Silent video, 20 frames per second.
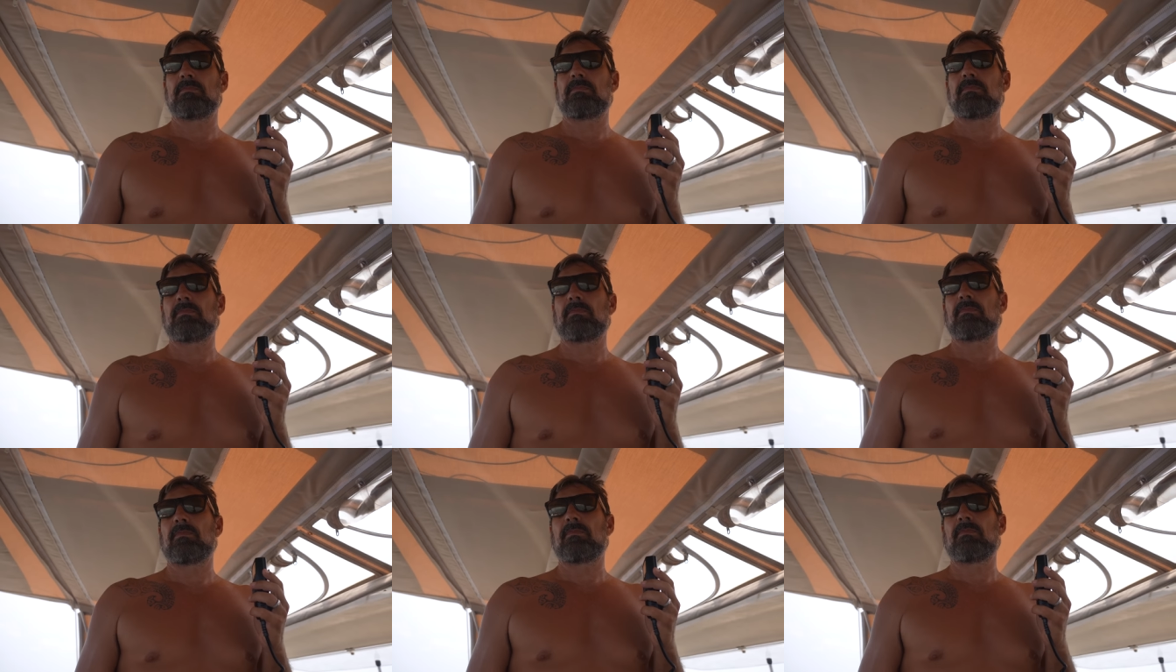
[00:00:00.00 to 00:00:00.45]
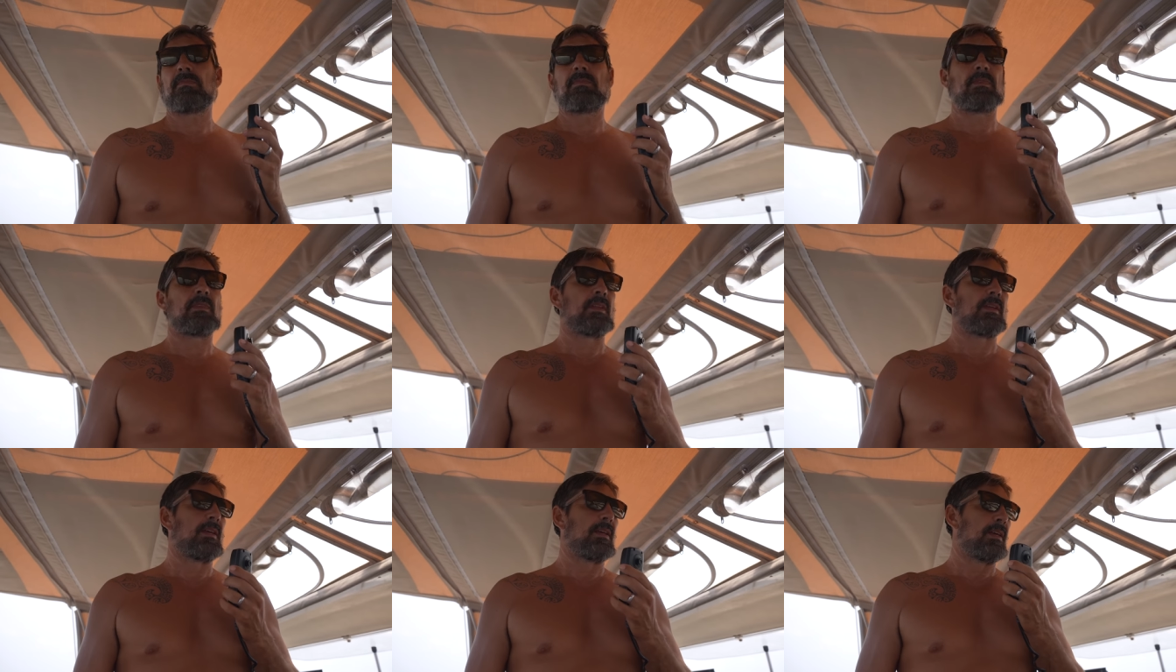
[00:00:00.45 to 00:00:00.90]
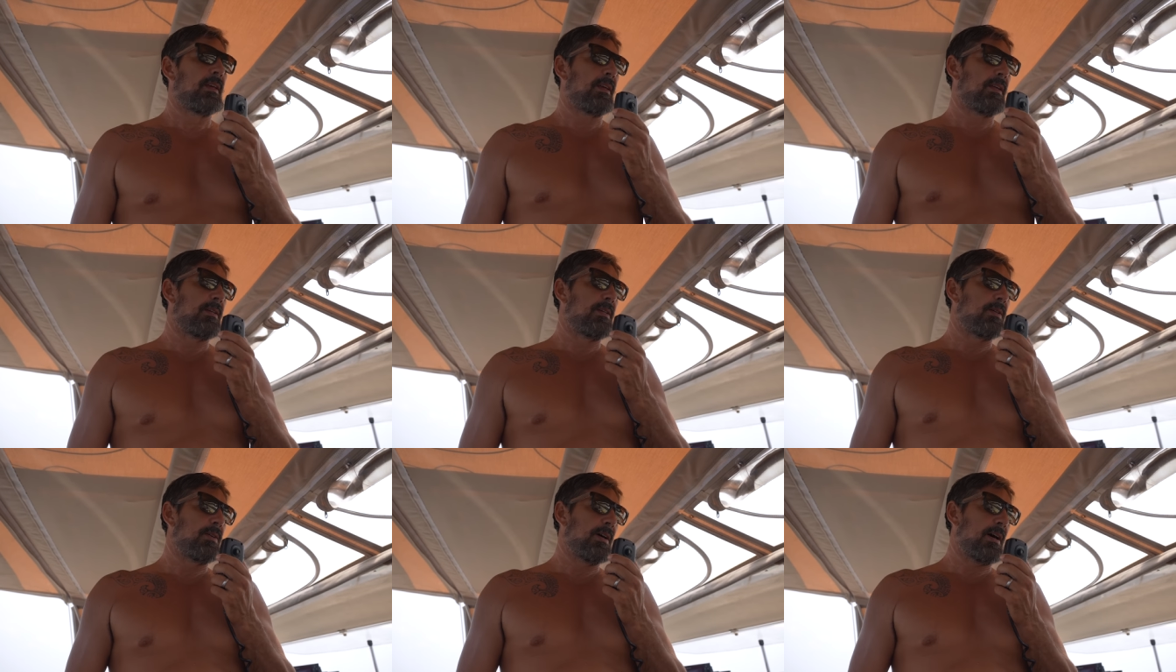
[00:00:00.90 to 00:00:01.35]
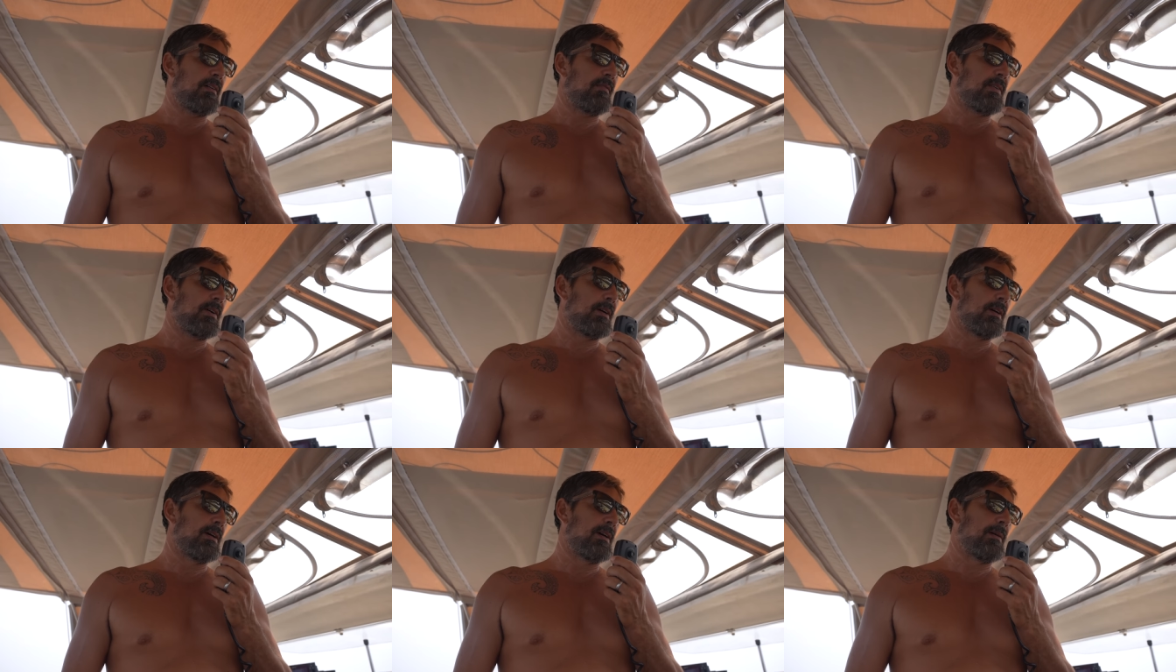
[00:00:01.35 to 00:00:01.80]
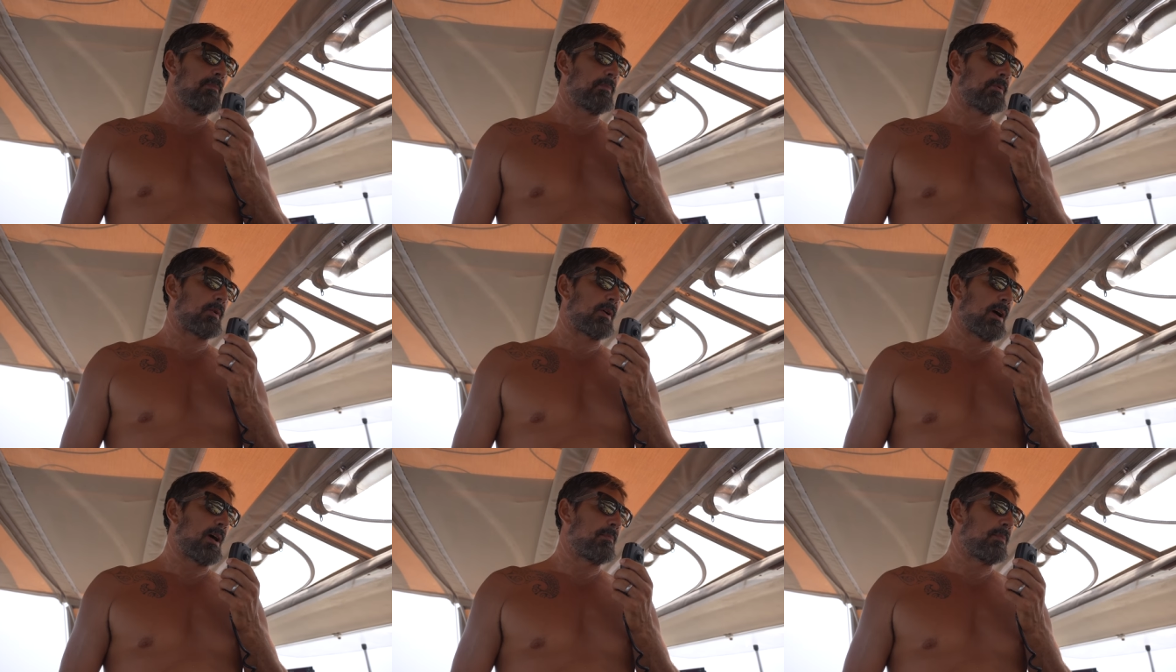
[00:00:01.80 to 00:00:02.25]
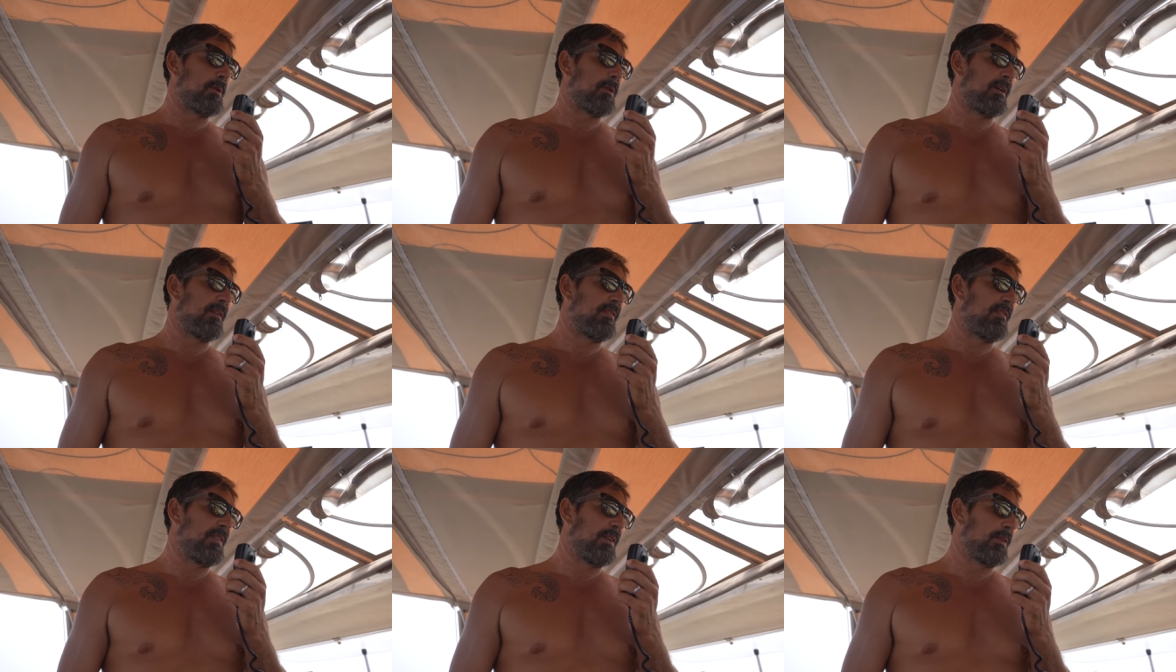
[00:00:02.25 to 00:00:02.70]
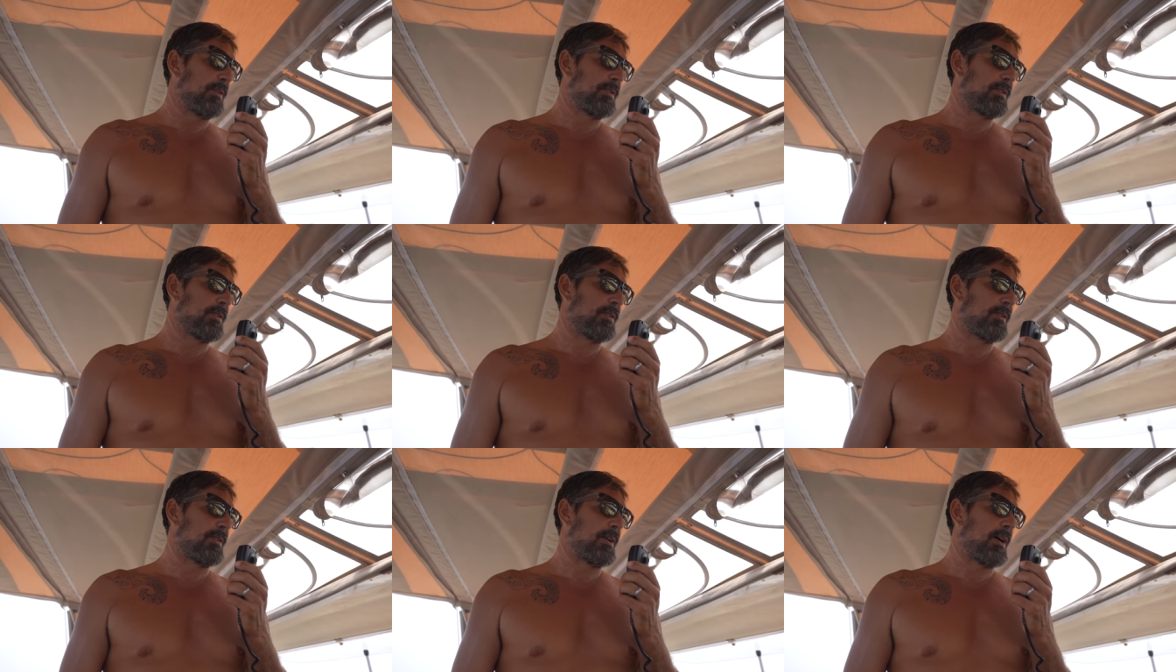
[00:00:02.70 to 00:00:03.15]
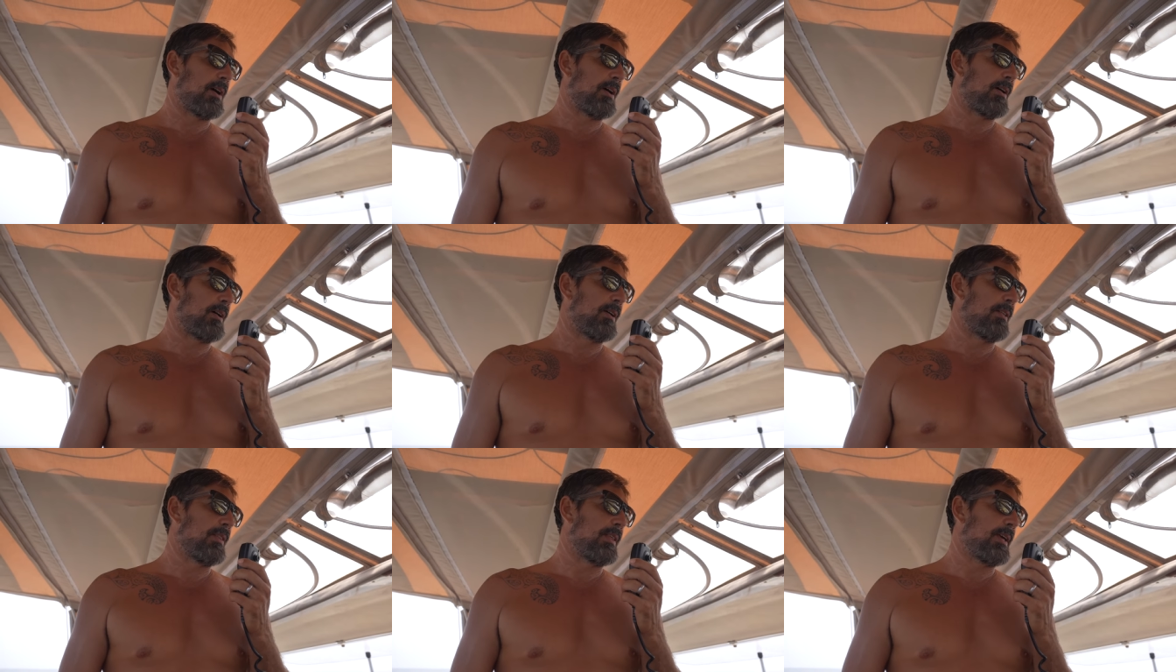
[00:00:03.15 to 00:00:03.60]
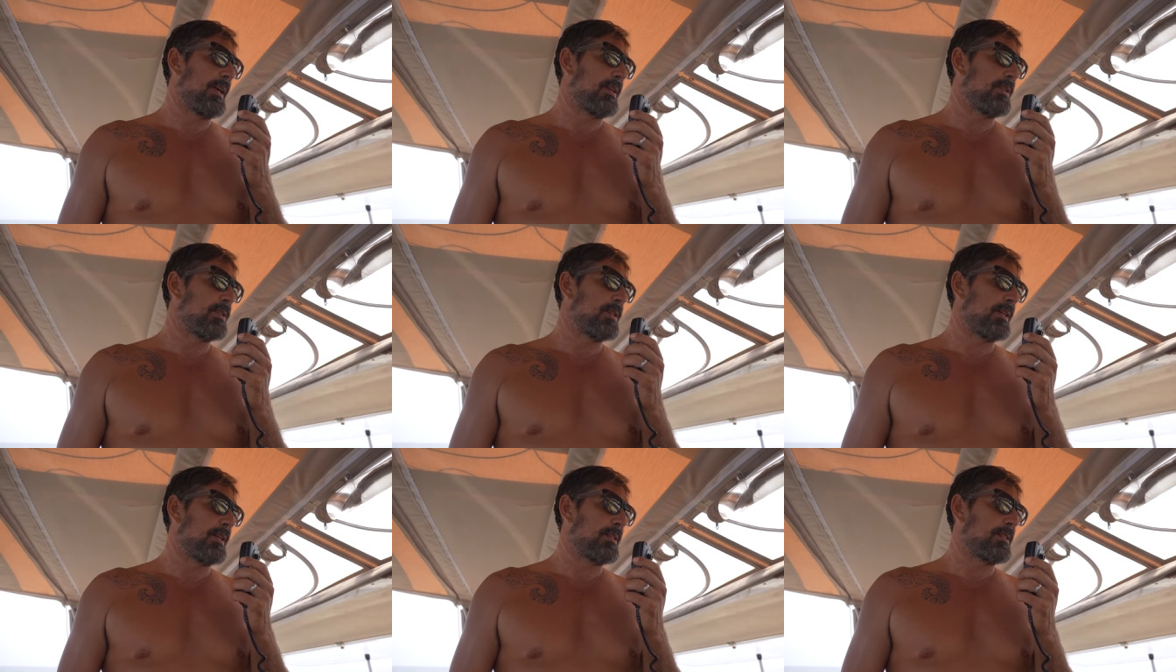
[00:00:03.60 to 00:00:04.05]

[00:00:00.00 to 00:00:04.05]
So, do you have a primary filter on the engine